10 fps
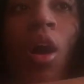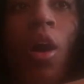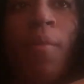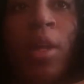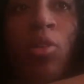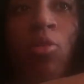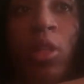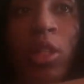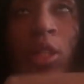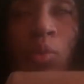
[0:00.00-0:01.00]
I know
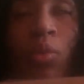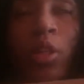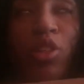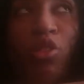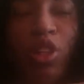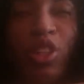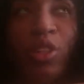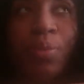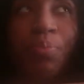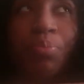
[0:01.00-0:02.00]
this when it
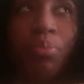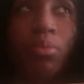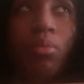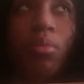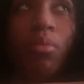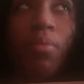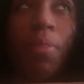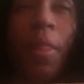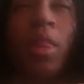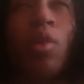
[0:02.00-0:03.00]
first
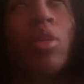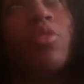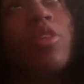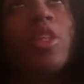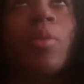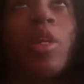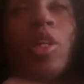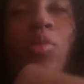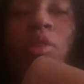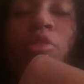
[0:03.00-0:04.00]
came out
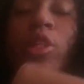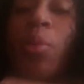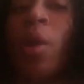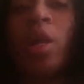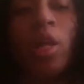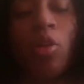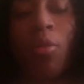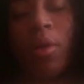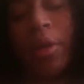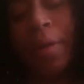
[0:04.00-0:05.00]
I didn't know
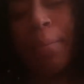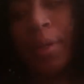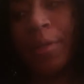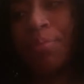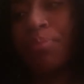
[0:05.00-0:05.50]
about it, but